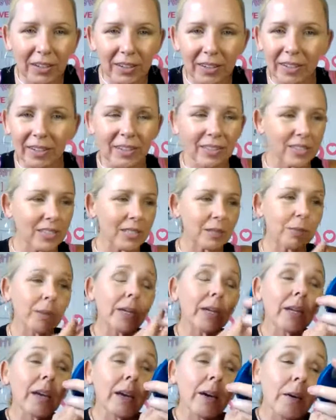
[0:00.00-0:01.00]
or you just want to
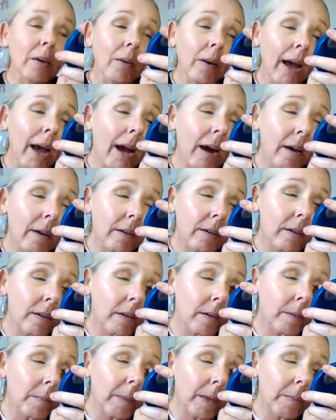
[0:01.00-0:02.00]
go out
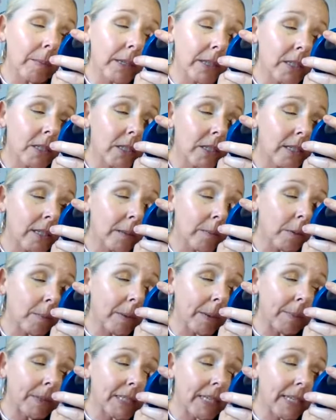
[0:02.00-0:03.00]
or maybe it's just simple.
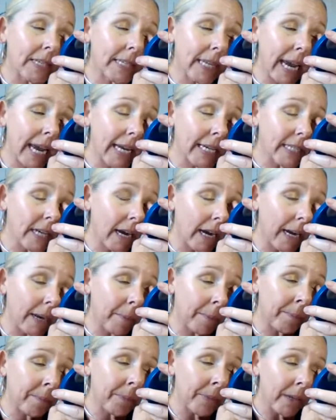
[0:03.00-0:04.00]
Maybe it's a
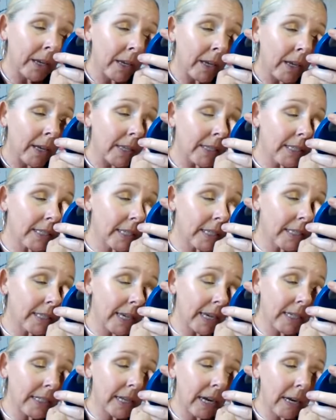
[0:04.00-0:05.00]
daytime. It's the
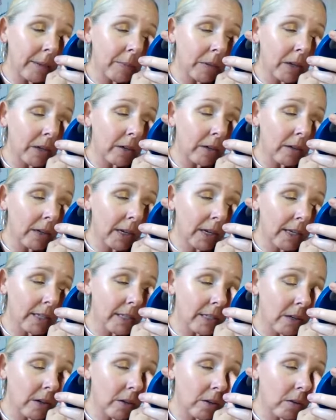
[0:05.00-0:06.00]
daytime look, okay?
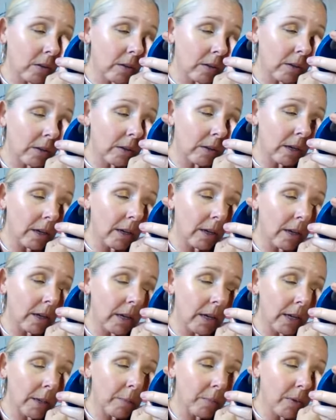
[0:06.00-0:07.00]
So
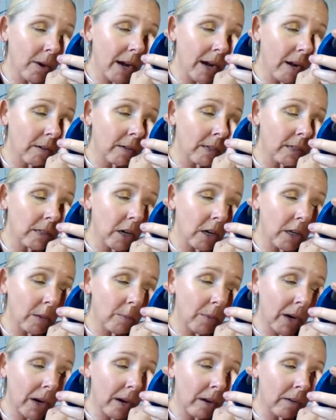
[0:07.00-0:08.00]
a brown, a dark
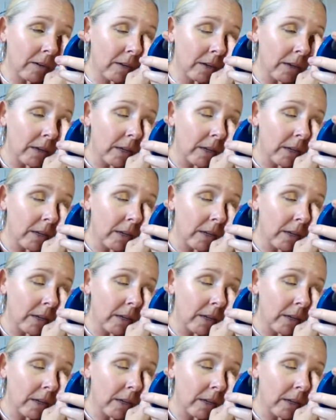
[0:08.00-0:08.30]
brown,